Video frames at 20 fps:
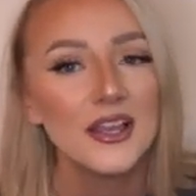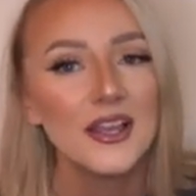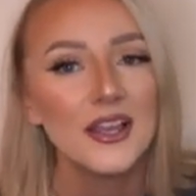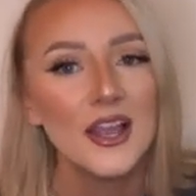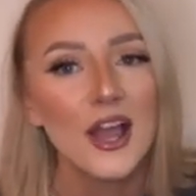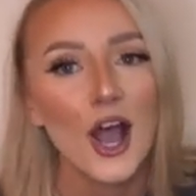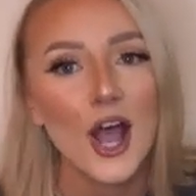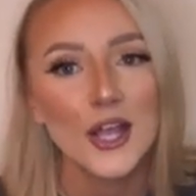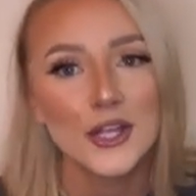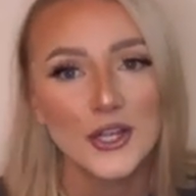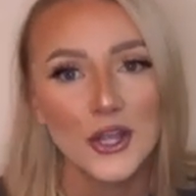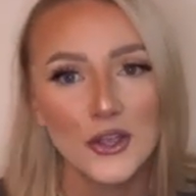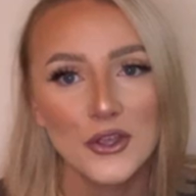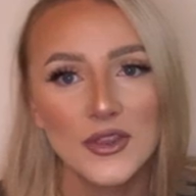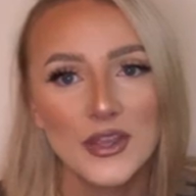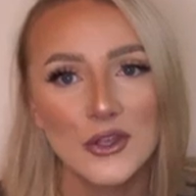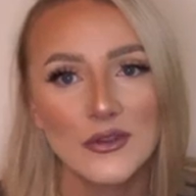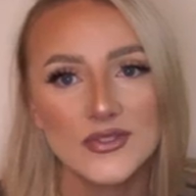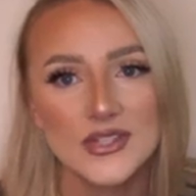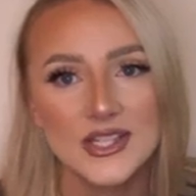I know
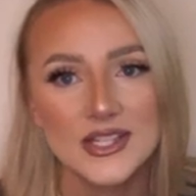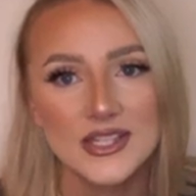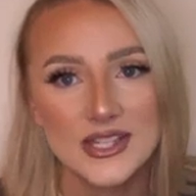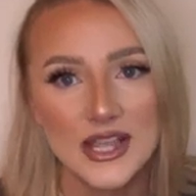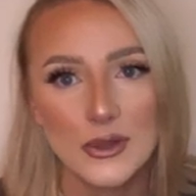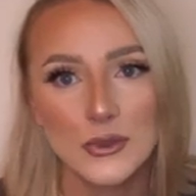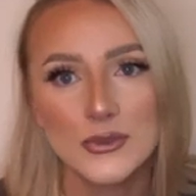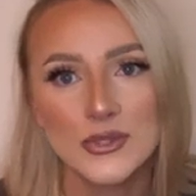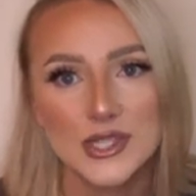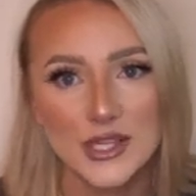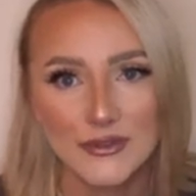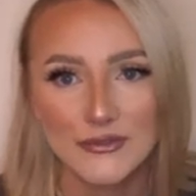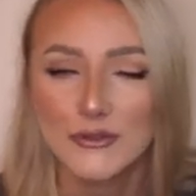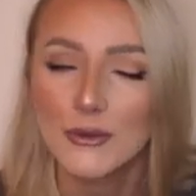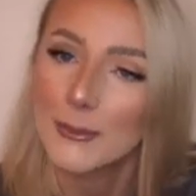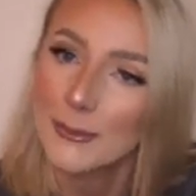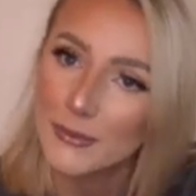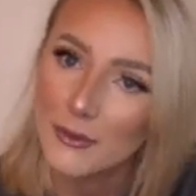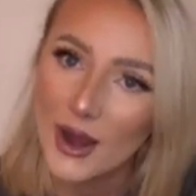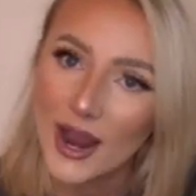they obviously sell
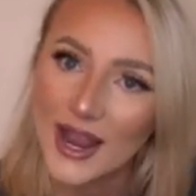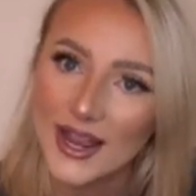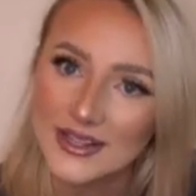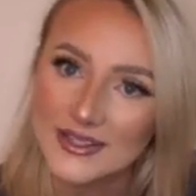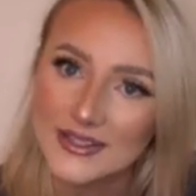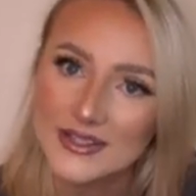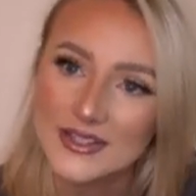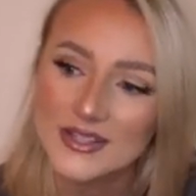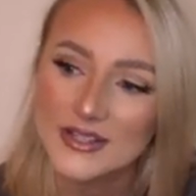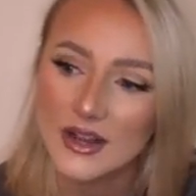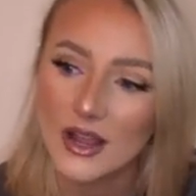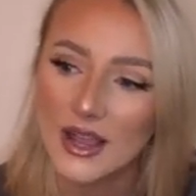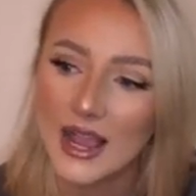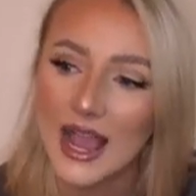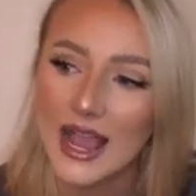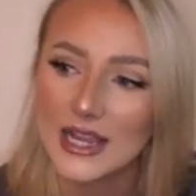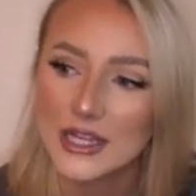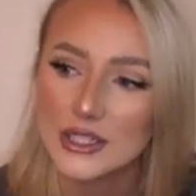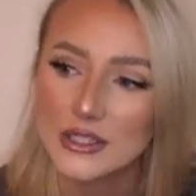different brands like at